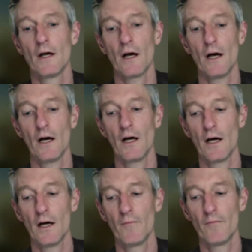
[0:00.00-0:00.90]

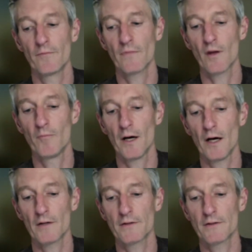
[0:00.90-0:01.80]

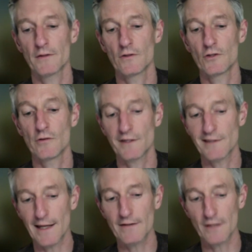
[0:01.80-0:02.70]
But during the
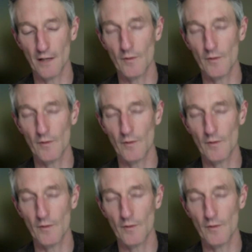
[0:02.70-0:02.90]
daytime,